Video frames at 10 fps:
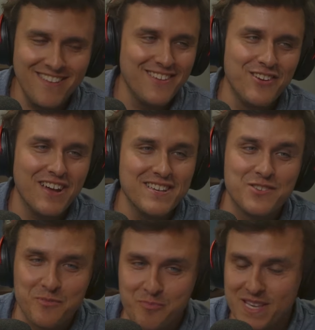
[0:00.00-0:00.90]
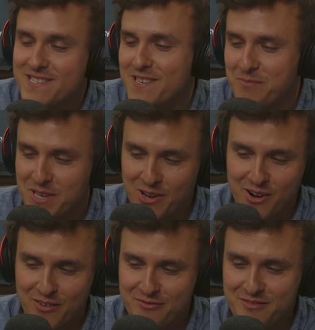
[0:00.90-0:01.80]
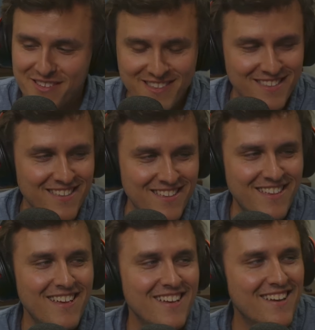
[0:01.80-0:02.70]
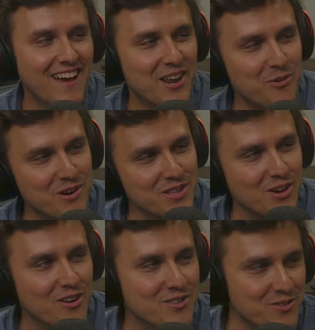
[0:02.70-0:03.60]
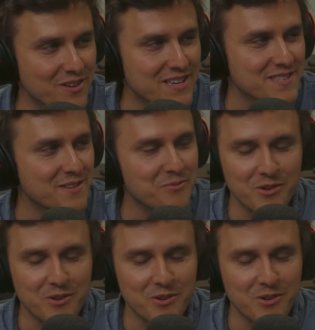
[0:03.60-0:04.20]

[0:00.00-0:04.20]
You guys are pissing me off. I don't want to talk to you guys anymore.